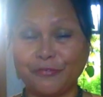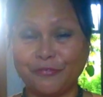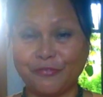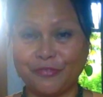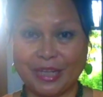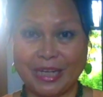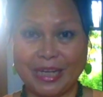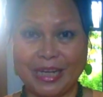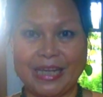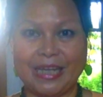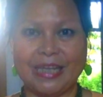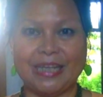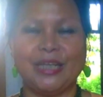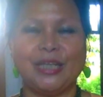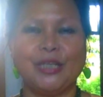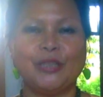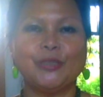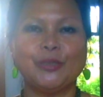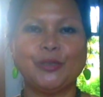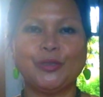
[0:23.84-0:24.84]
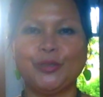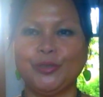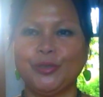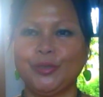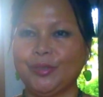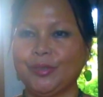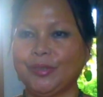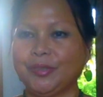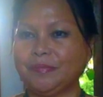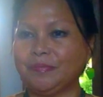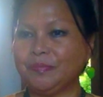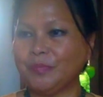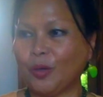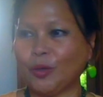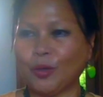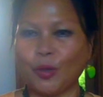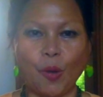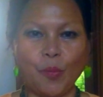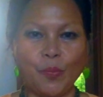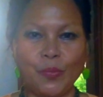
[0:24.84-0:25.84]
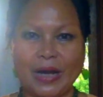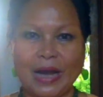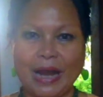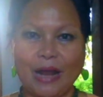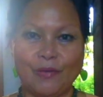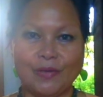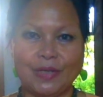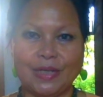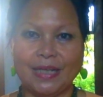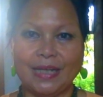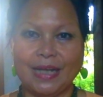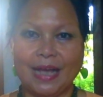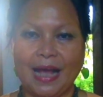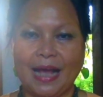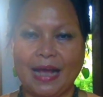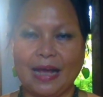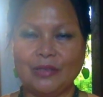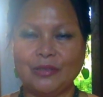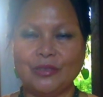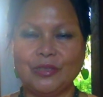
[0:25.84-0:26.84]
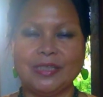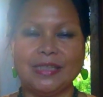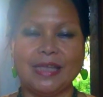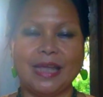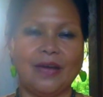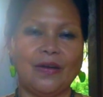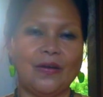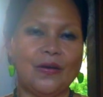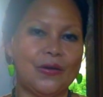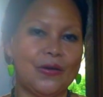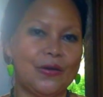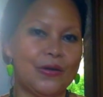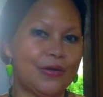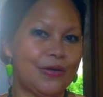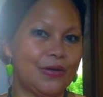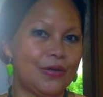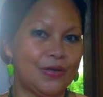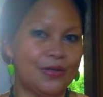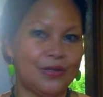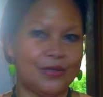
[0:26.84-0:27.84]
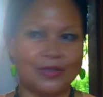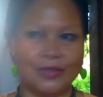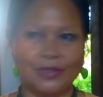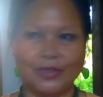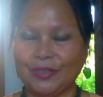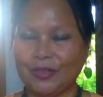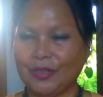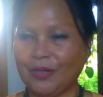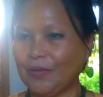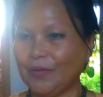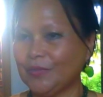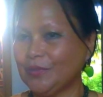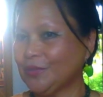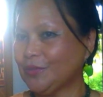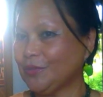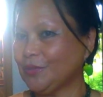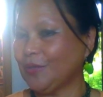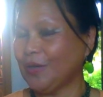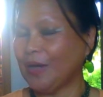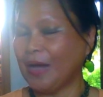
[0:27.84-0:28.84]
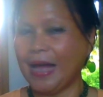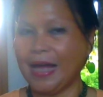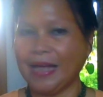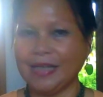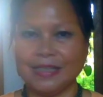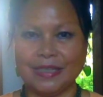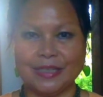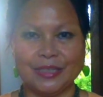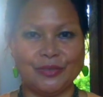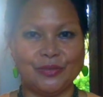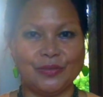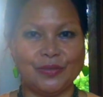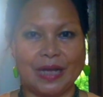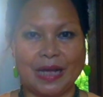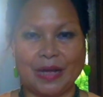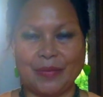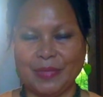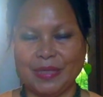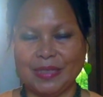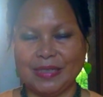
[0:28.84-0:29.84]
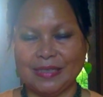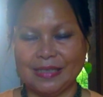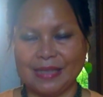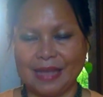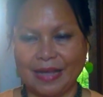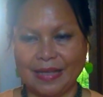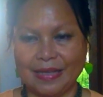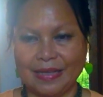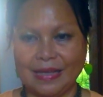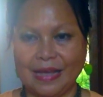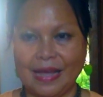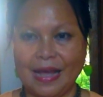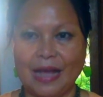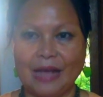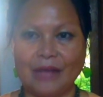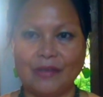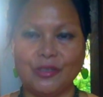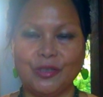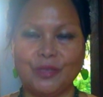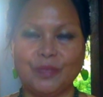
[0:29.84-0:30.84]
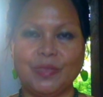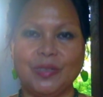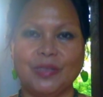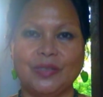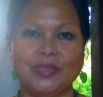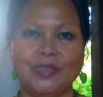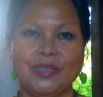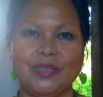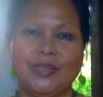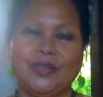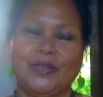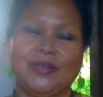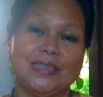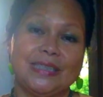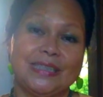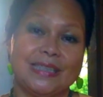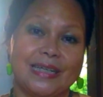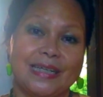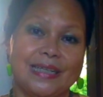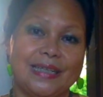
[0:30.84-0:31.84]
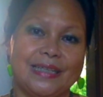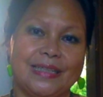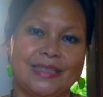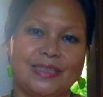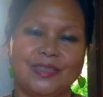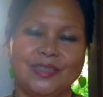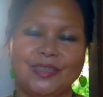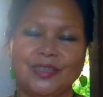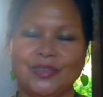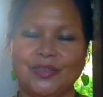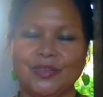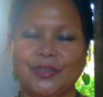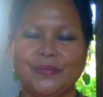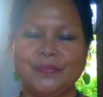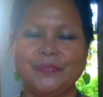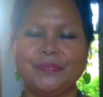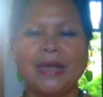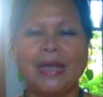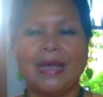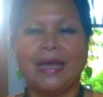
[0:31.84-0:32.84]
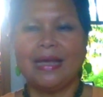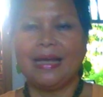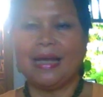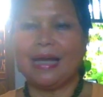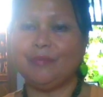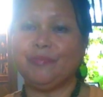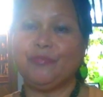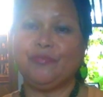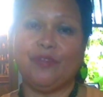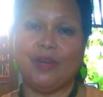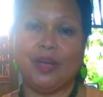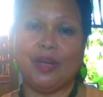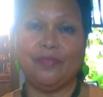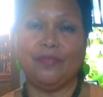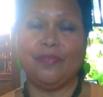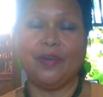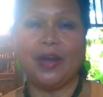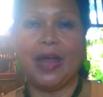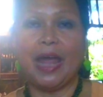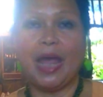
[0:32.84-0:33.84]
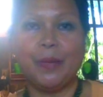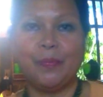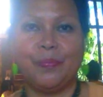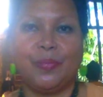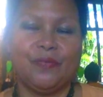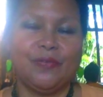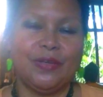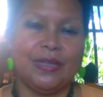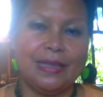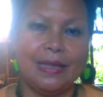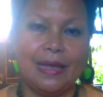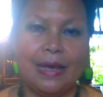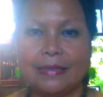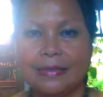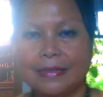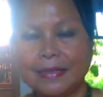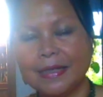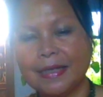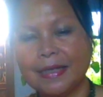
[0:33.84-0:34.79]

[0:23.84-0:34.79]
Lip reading: free to roam around in the house, or you know, to ask her to come inside the house because you know it's a girl. So I'm very happy with that.